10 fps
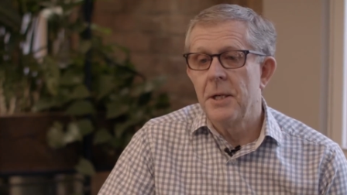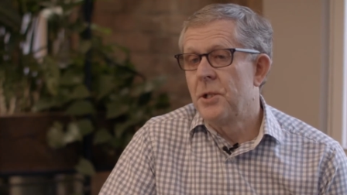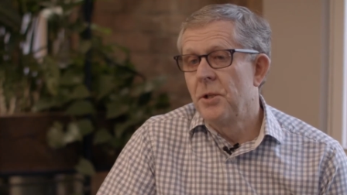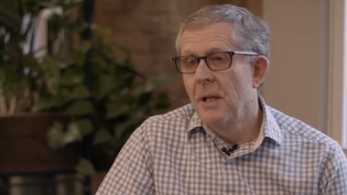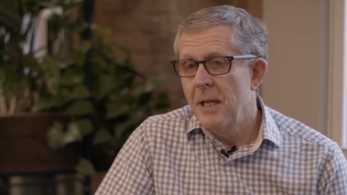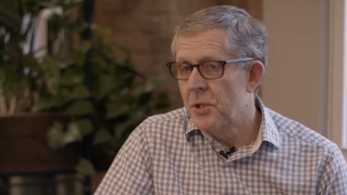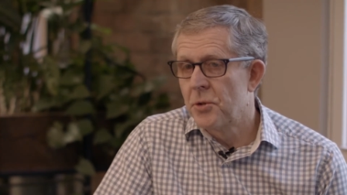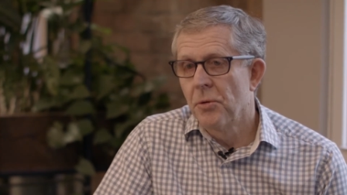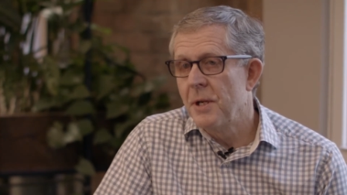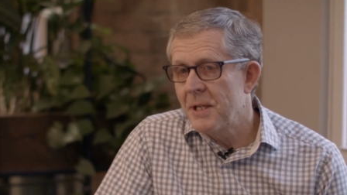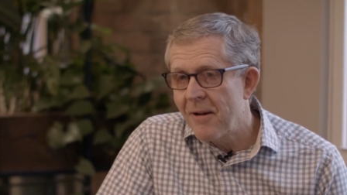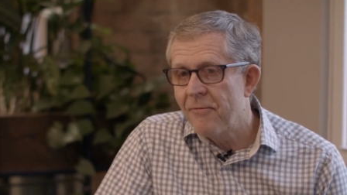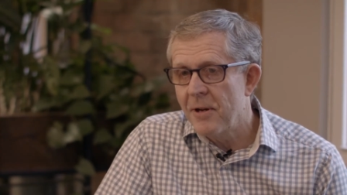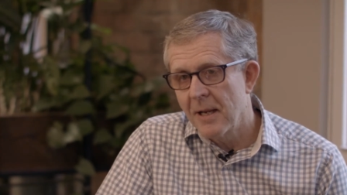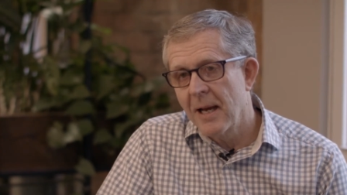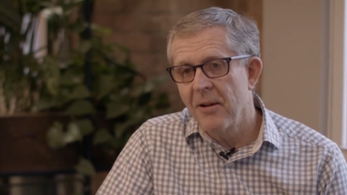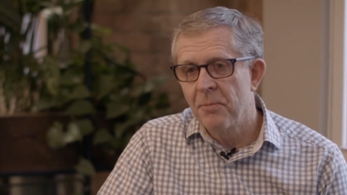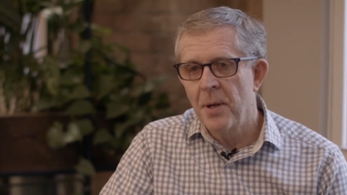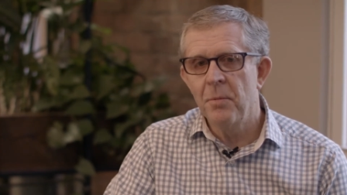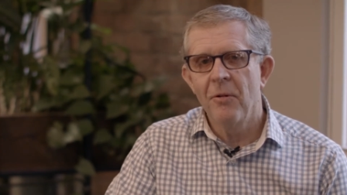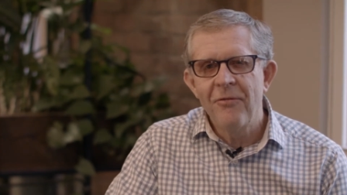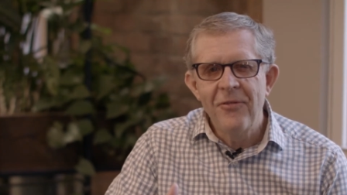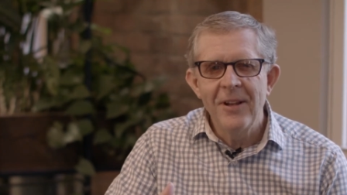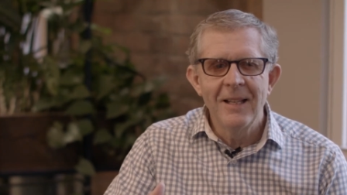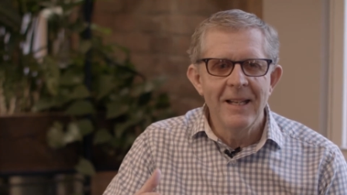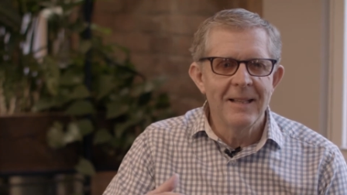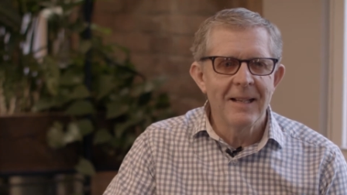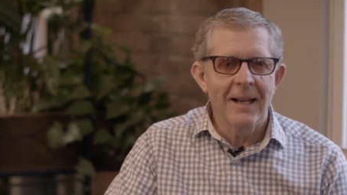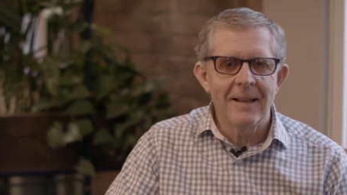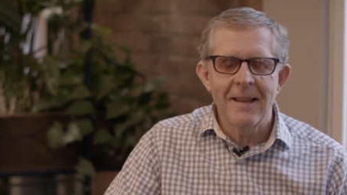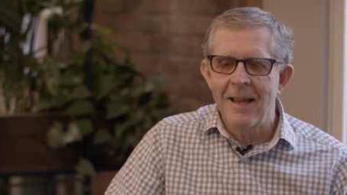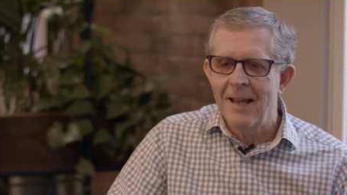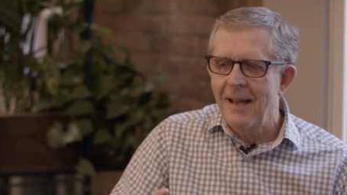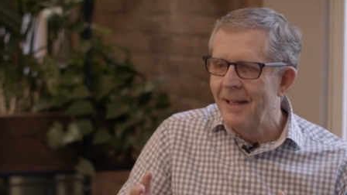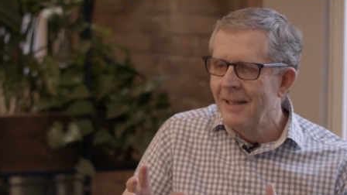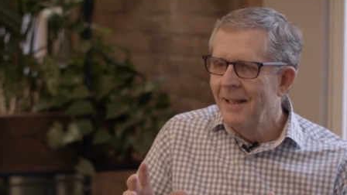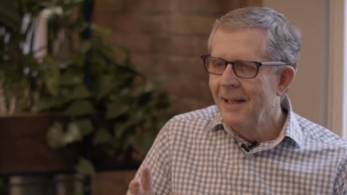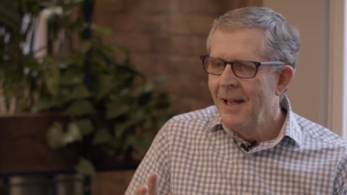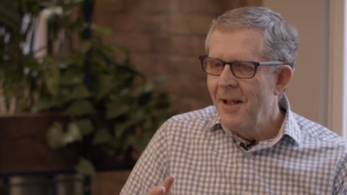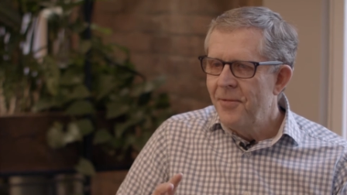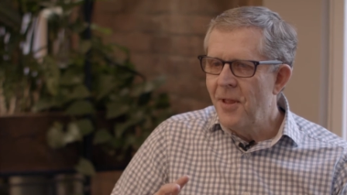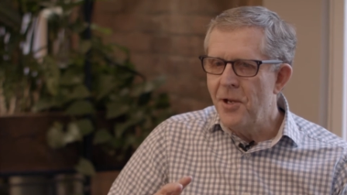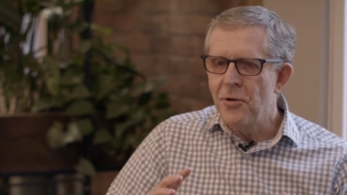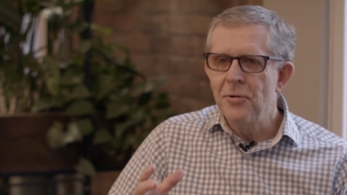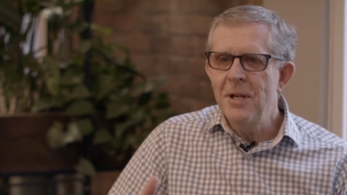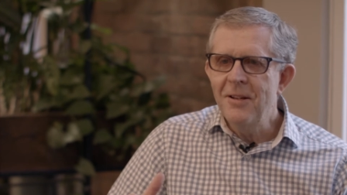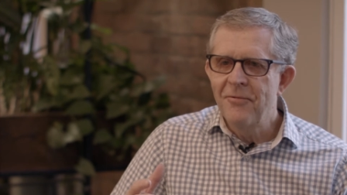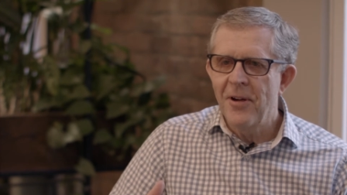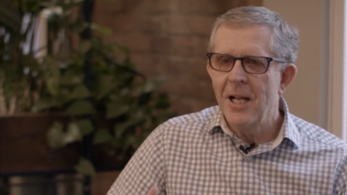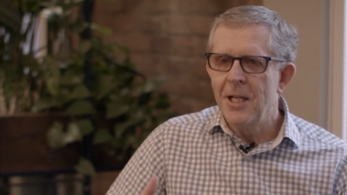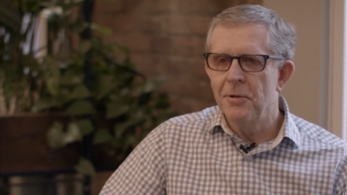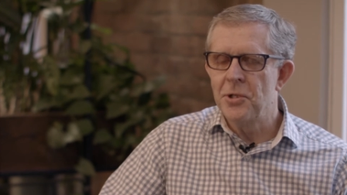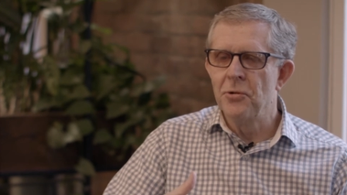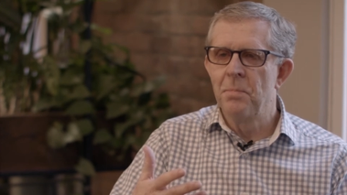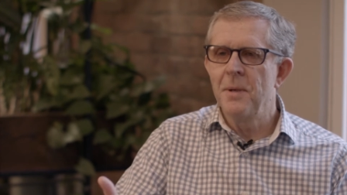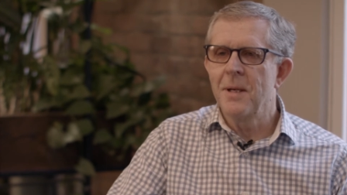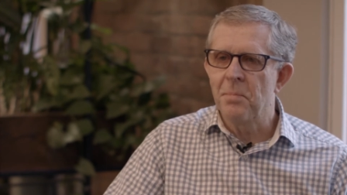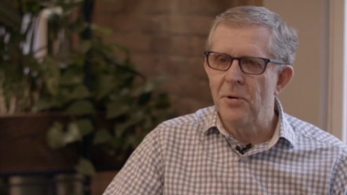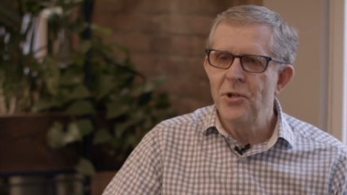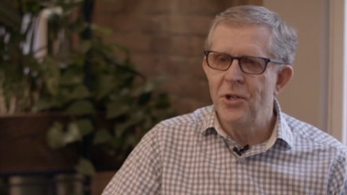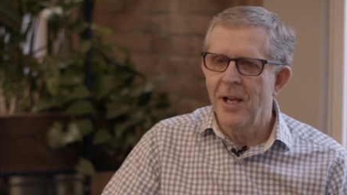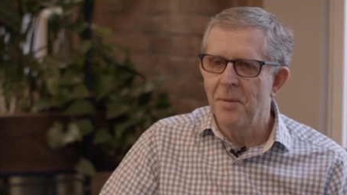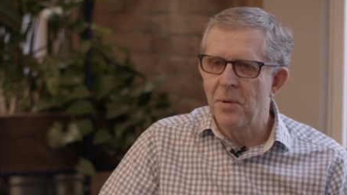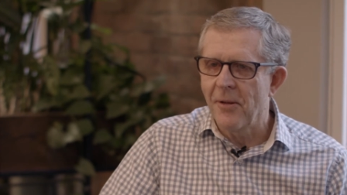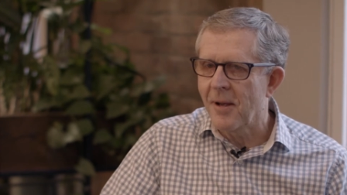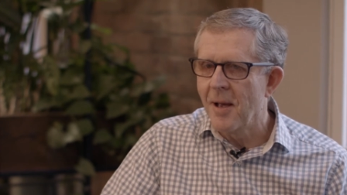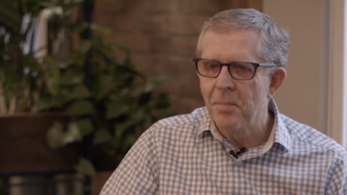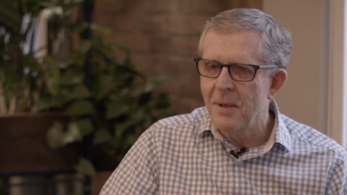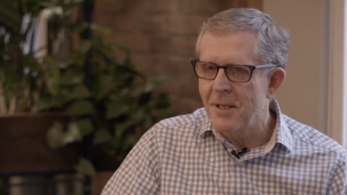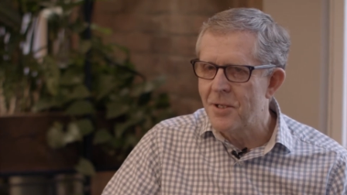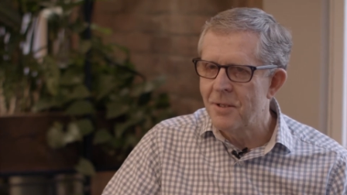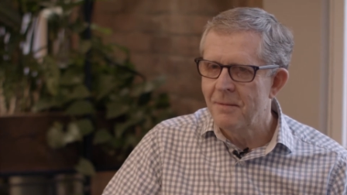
I still hear stories every day of people feeling that they're. Their unique value is not being appreciated by the companies.